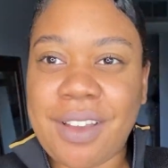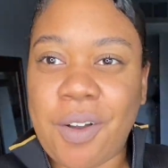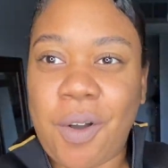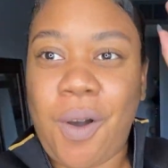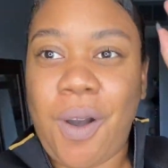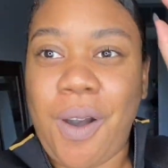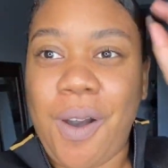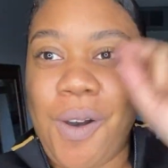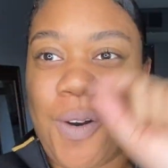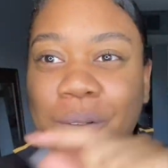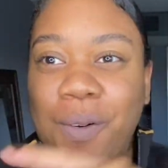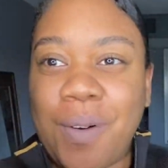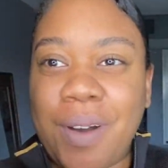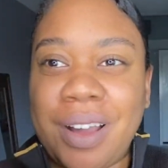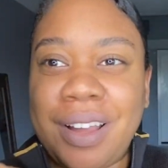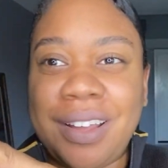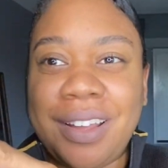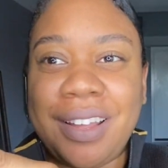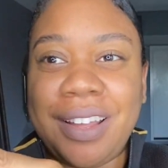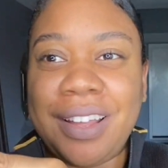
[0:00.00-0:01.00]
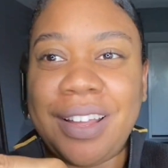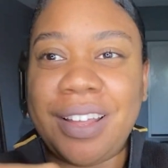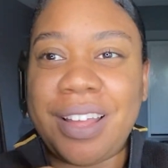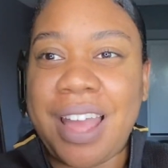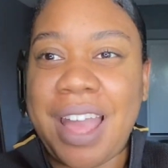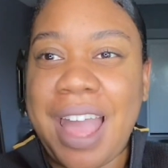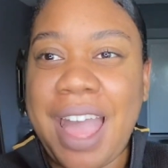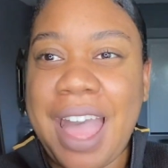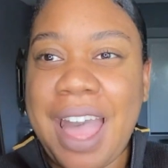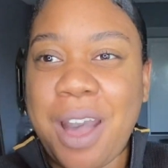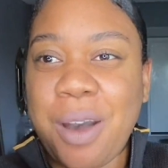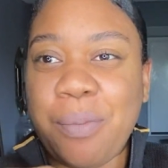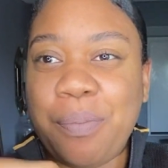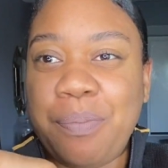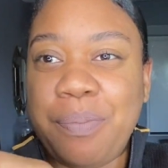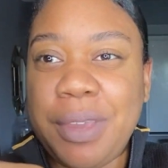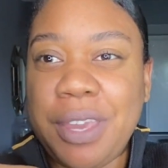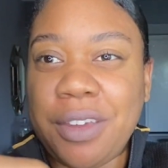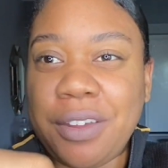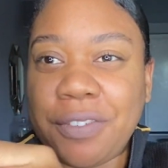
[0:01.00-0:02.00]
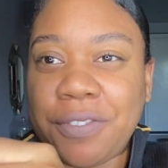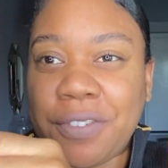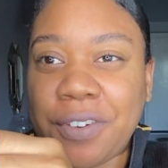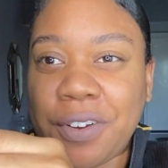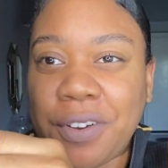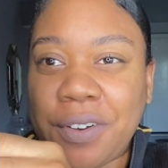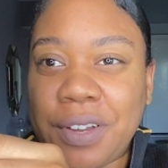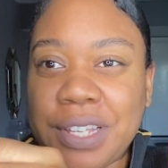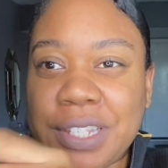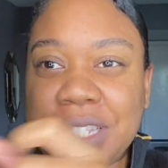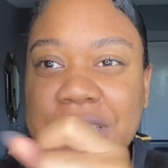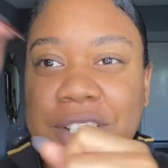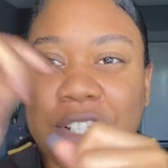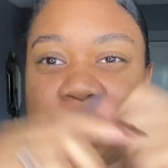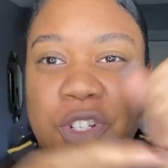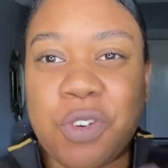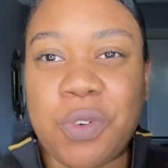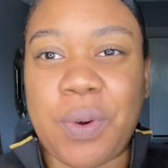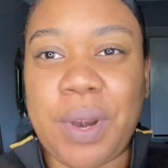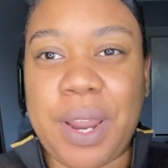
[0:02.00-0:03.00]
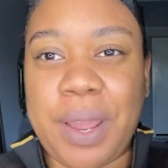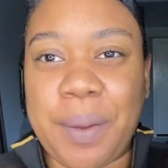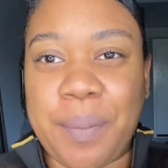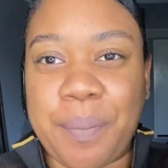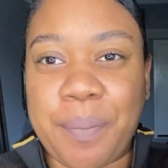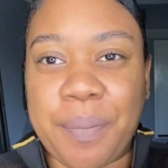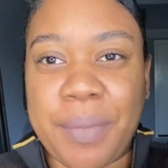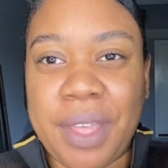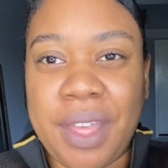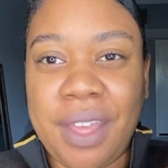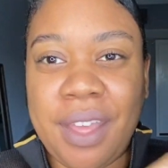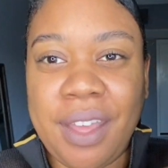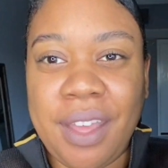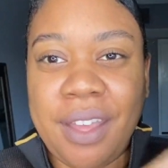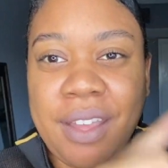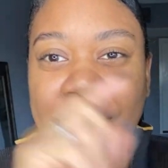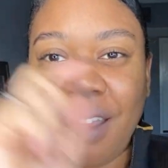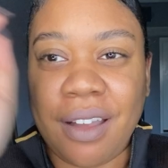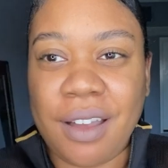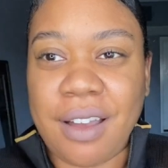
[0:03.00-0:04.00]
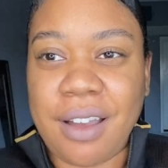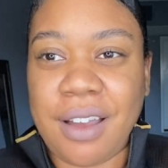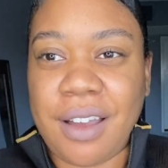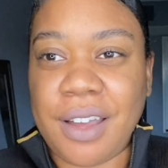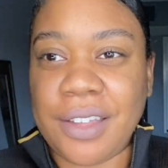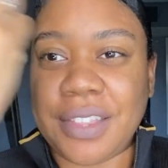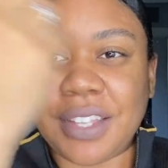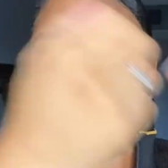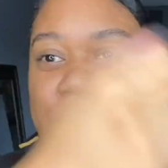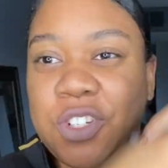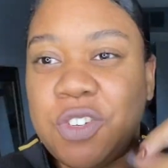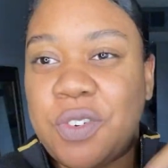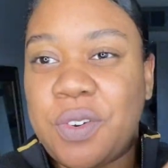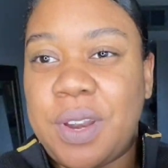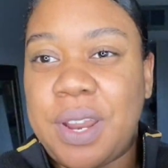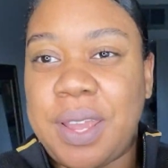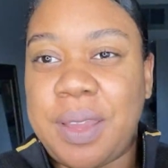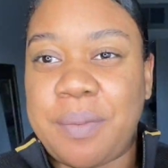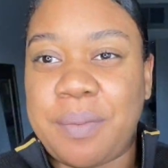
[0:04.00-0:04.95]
Oh, how beautiful is the trim? Oh, the trim.